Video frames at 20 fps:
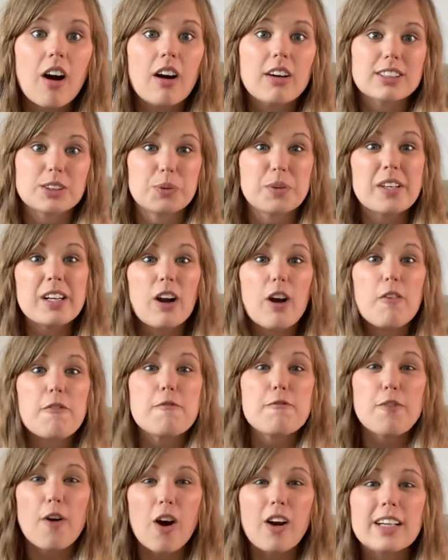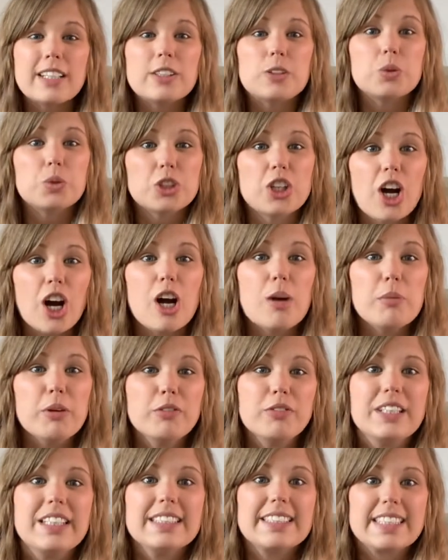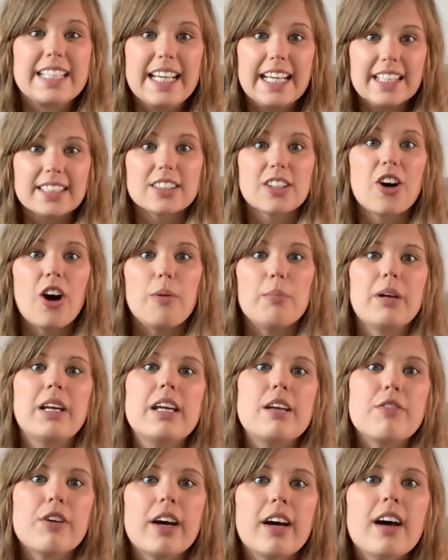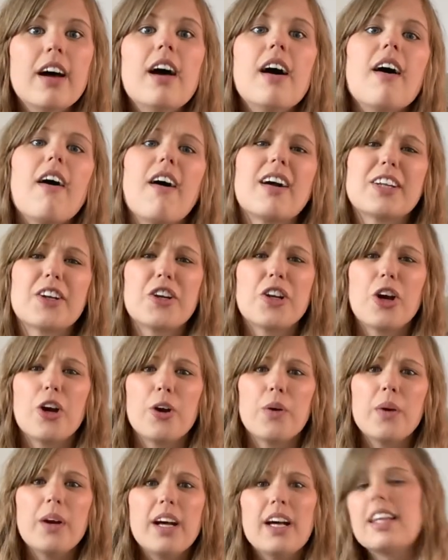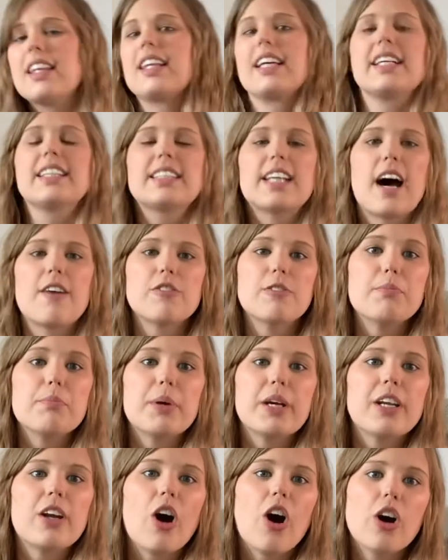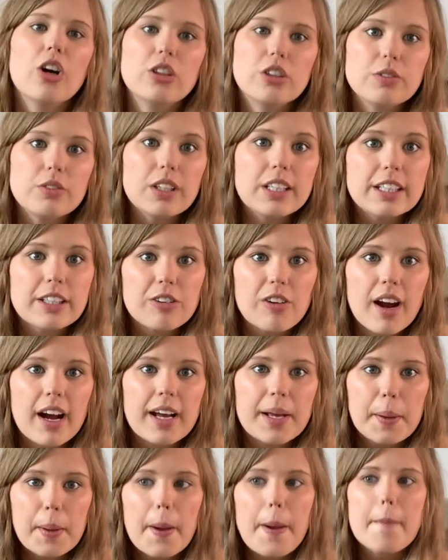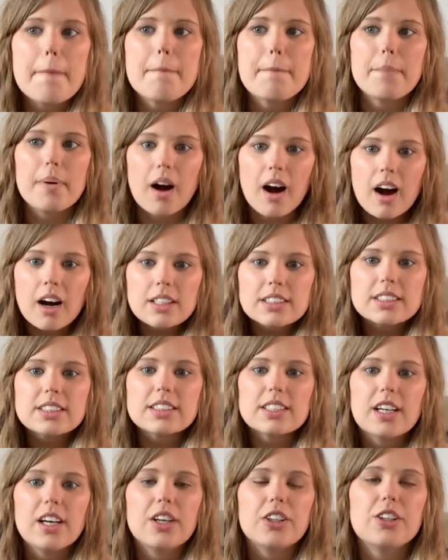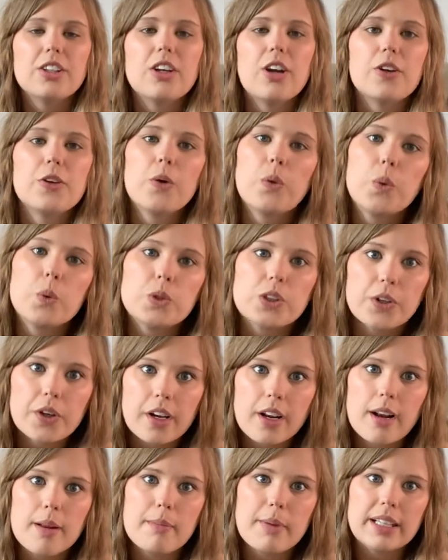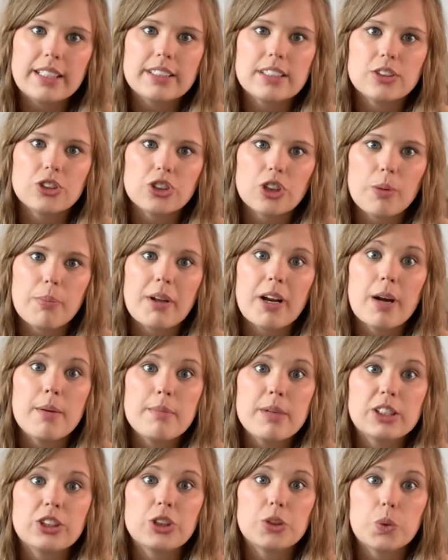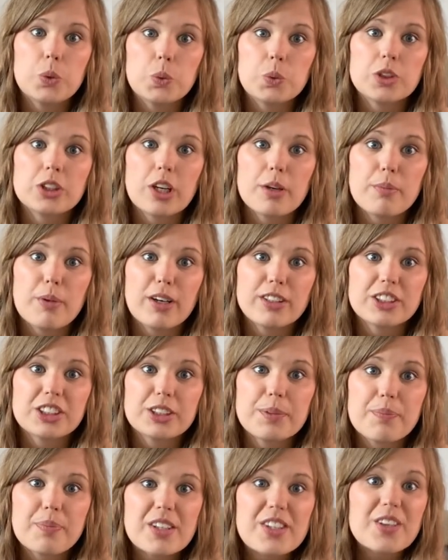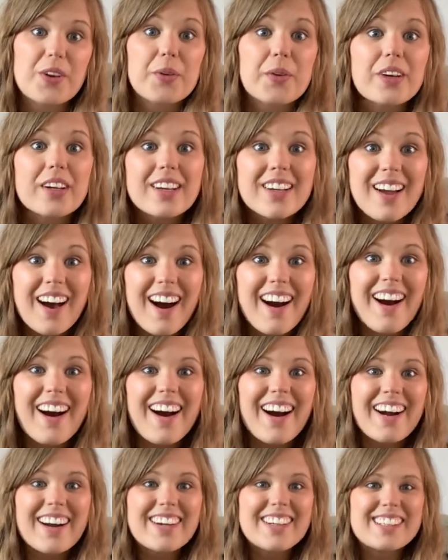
We're in our final term of year 6. I can't believe it. And I know things haven't been overly great, but you know, you're all doing an amazing job and I miss you all so much. So good luck.